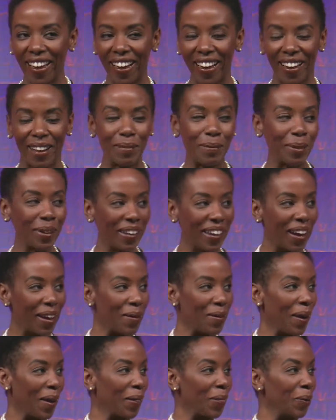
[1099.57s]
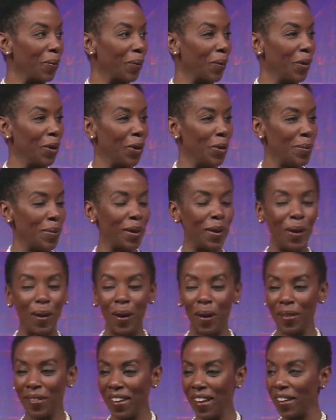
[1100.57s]
And looking around the room at
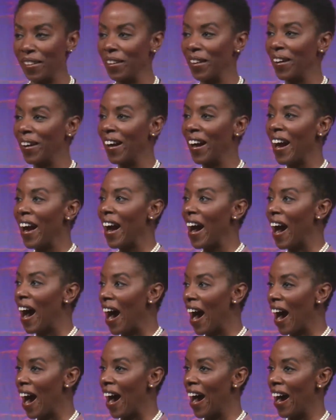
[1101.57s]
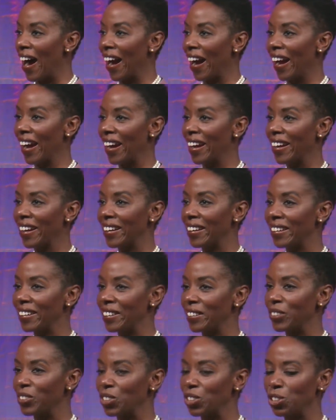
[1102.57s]
all the other high,
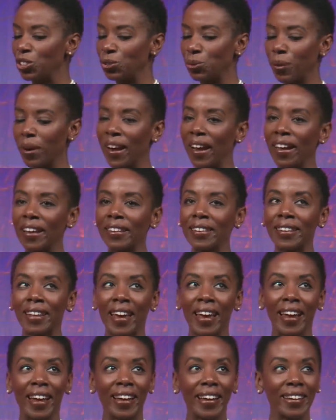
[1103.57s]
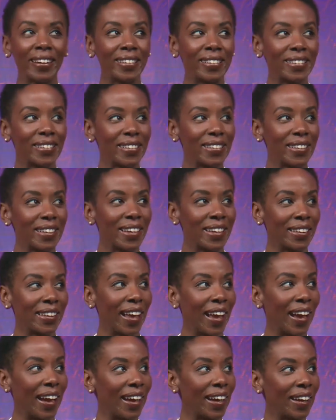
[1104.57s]
straight legs in
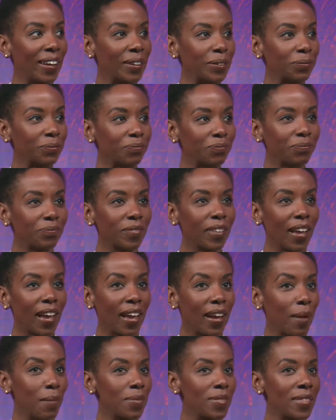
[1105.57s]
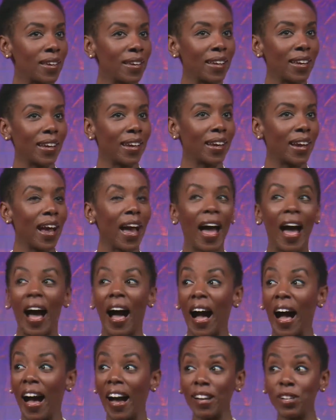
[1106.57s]
the air, and I'm thinking,
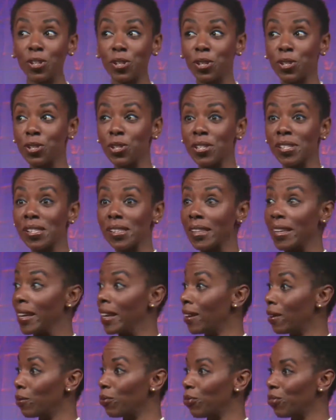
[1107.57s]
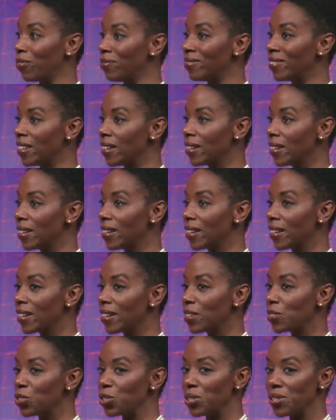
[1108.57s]
I should just leave.
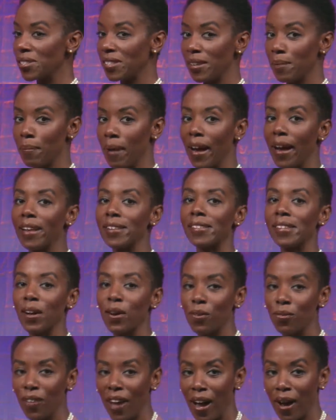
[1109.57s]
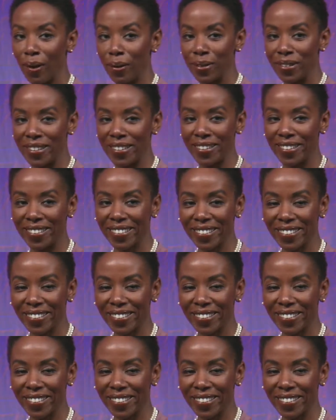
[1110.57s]
I'll just see myself out.